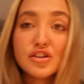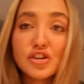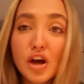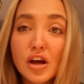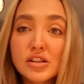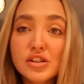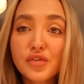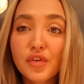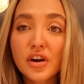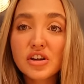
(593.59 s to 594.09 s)

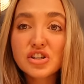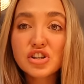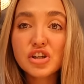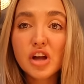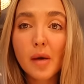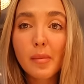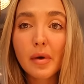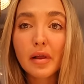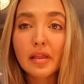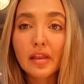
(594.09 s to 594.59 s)
just freshened
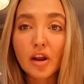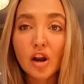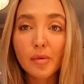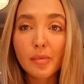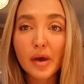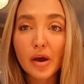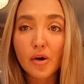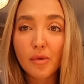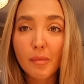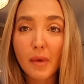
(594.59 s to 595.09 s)
up a little
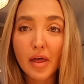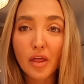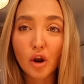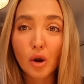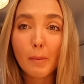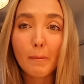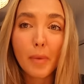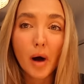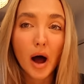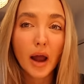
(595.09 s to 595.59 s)
bit with my little
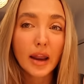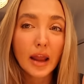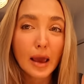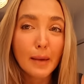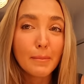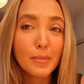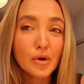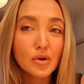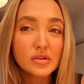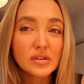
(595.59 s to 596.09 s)
Bondi
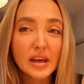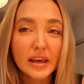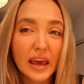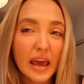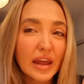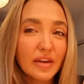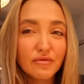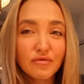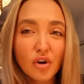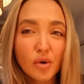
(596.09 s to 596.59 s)
Boost like
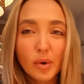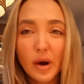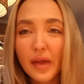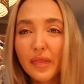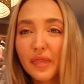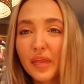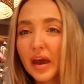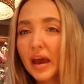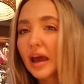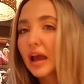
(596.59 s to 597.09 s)

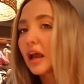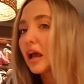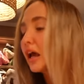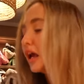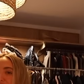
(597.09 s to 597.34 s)
infrared thing.